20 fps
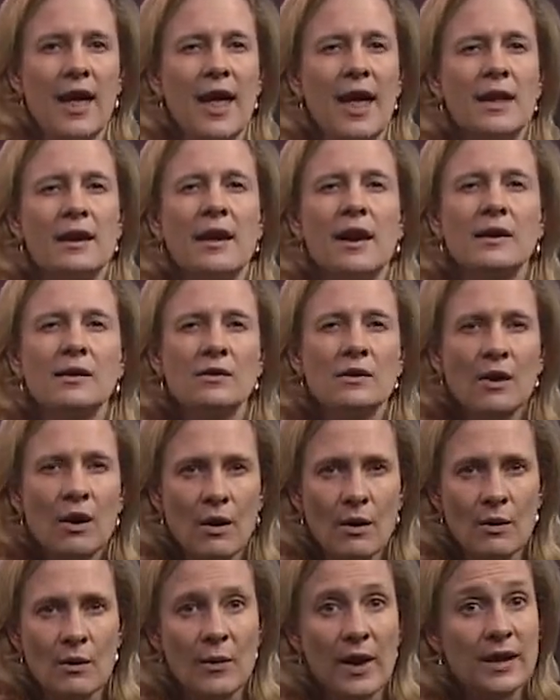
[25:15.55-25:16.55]
and I
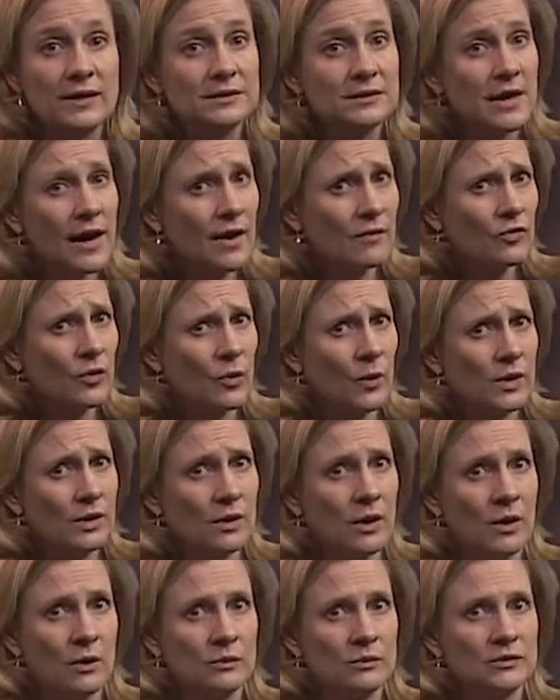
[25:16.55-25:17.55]
know, as everyone
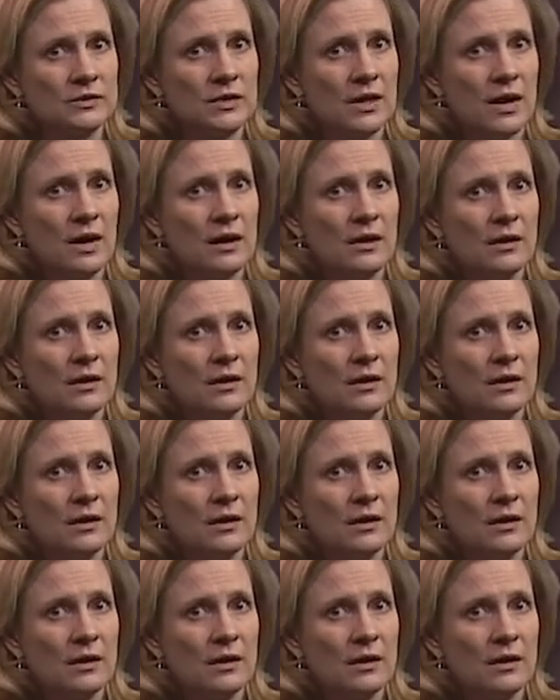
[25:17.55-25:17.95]
knows,